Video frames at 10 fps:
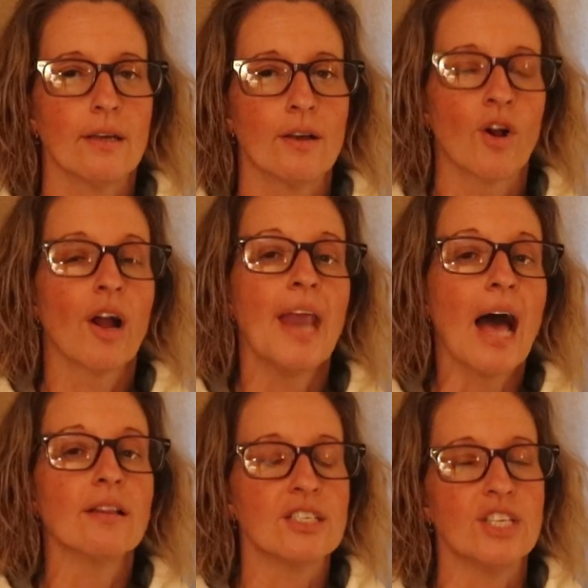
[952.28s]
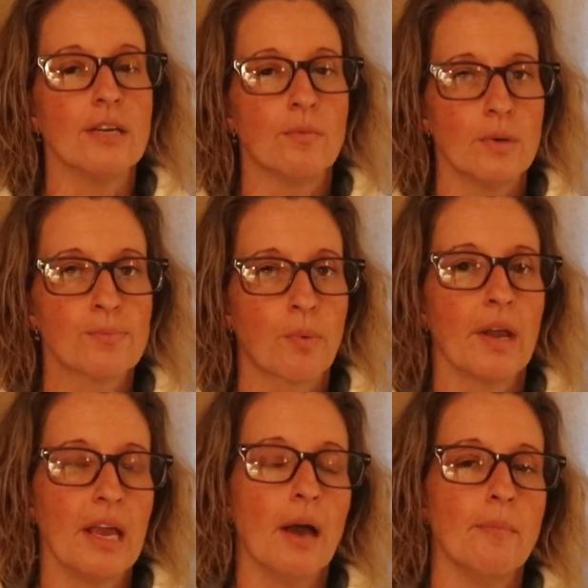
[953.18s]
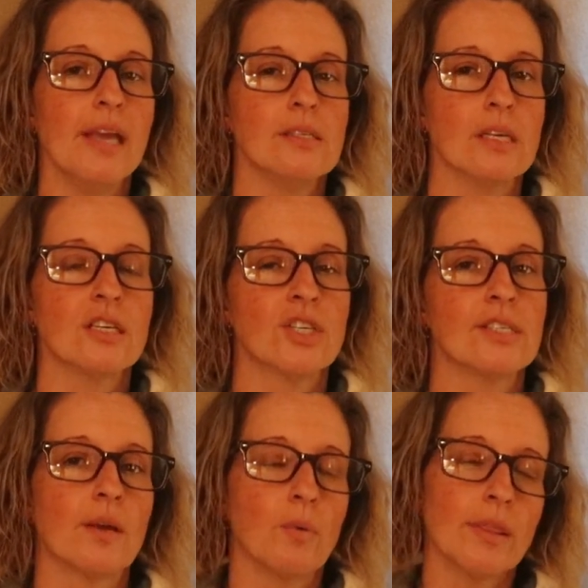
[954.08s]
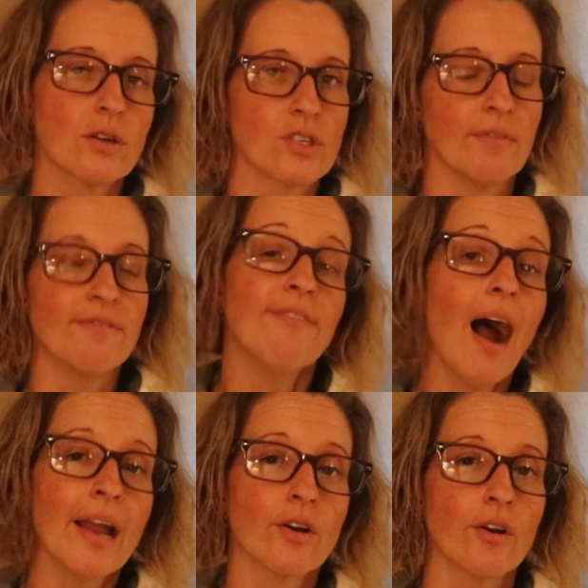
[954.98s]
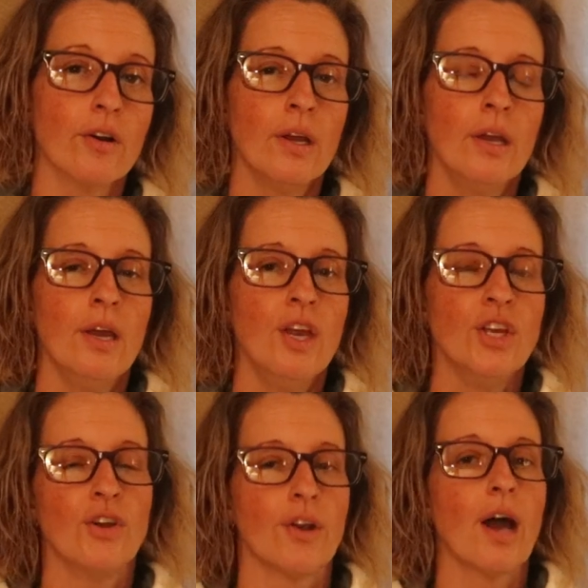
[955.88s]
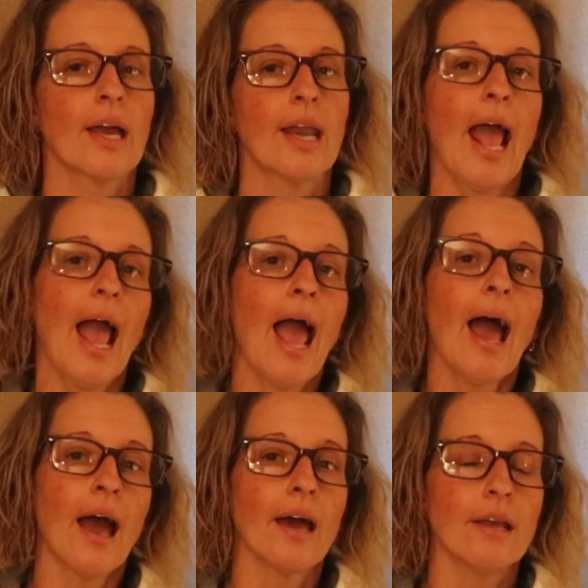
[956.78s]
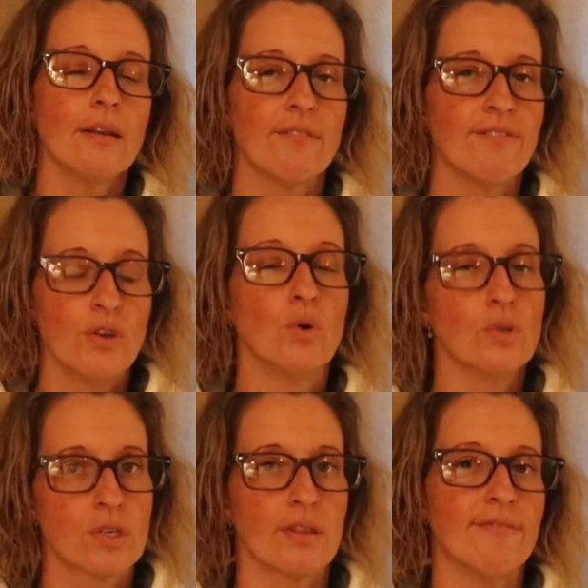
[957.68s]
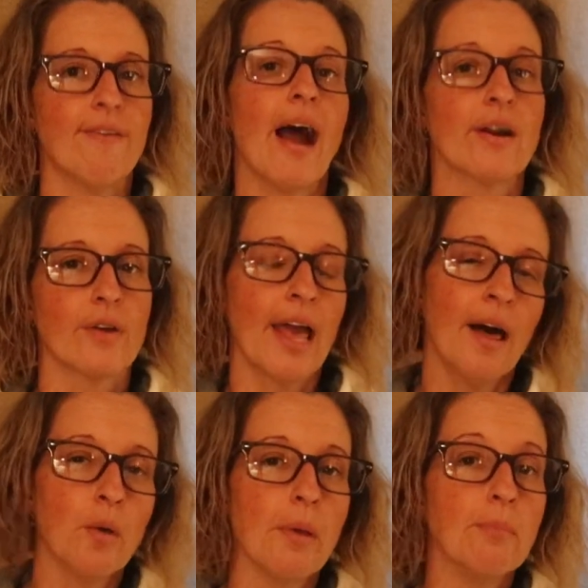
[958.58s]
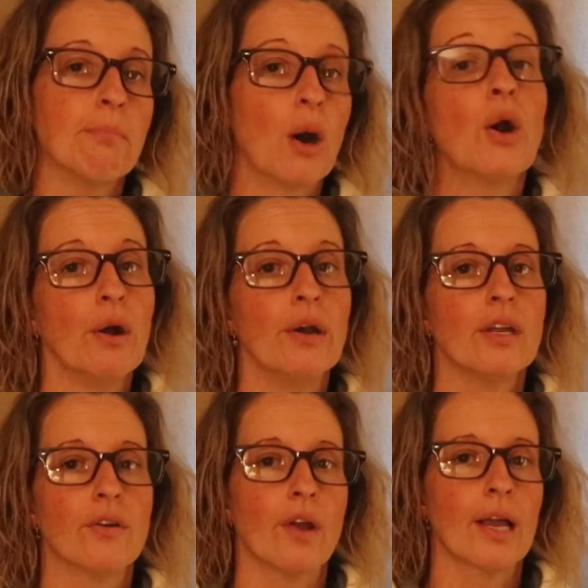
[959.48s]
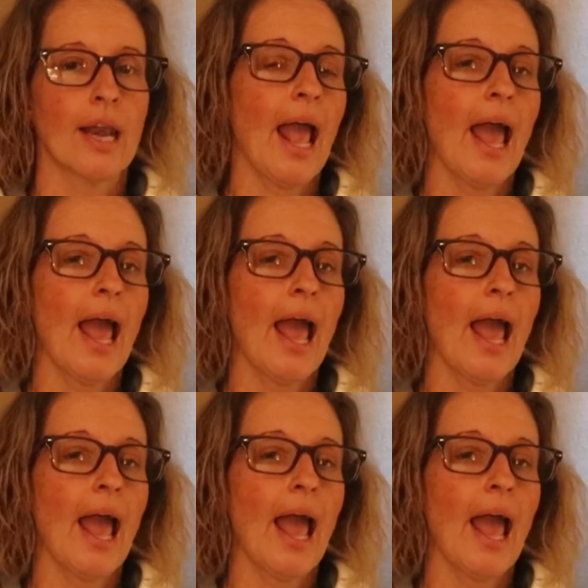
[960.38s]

her analogy was pretty amazing. She said, when there's a fire, you're not gonna add fuel to the fire to help it burn. You're not gonna